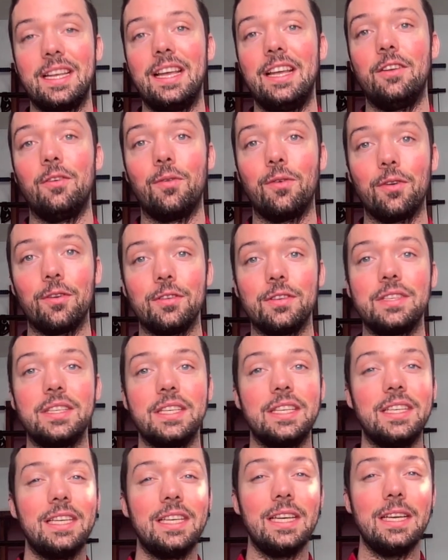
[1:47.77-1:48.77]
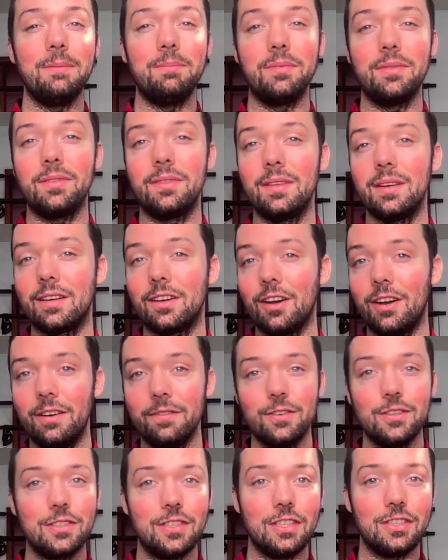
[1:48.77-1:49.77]
in order to keep the
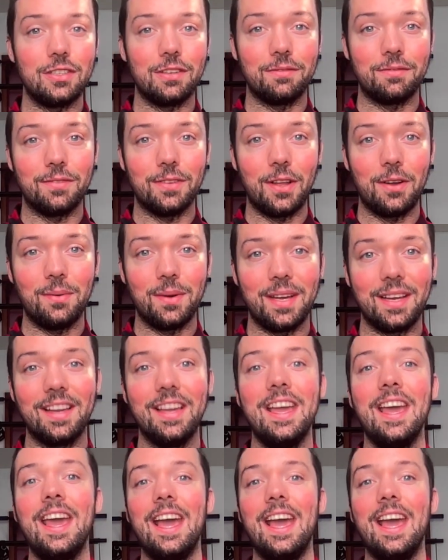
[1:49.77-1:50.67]
conversation flowing